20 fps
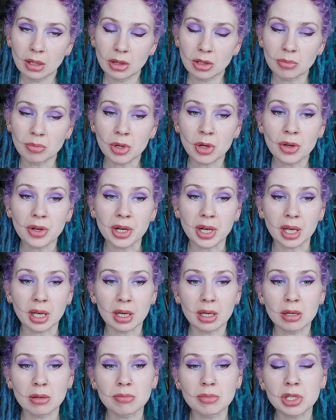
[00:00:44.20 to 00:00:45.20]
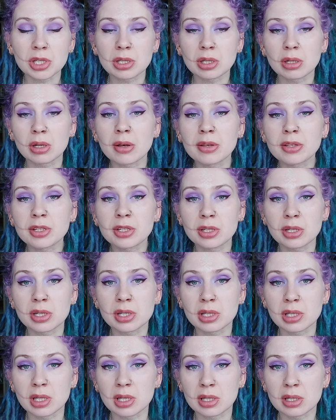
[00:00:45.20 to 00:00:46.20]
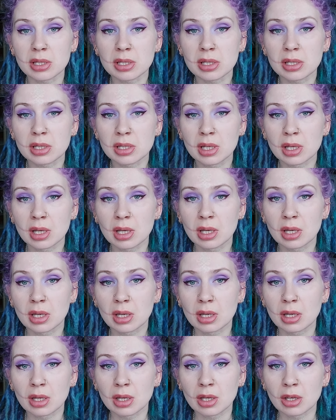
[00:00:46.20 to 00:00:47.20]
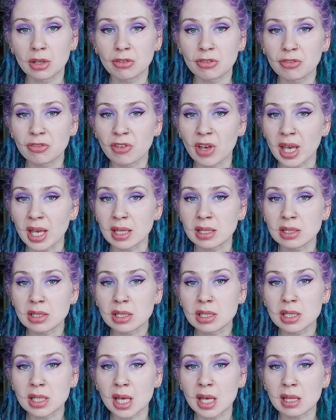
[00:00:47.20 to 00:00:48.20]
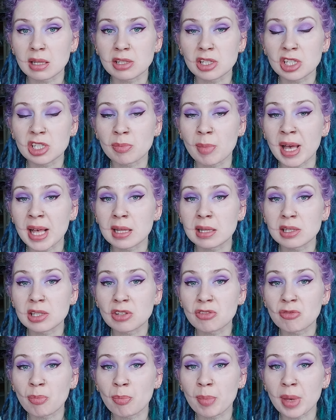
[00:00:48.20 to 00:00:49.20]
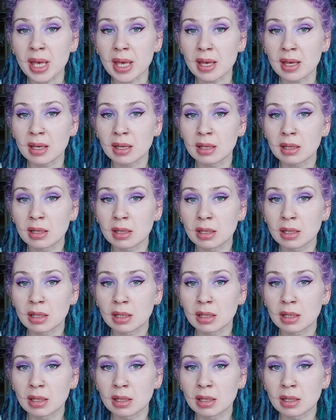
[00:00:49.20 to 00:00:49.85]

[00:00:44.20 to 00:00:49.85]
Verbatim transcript: The morning comes to consciousness of faint stale smells of beer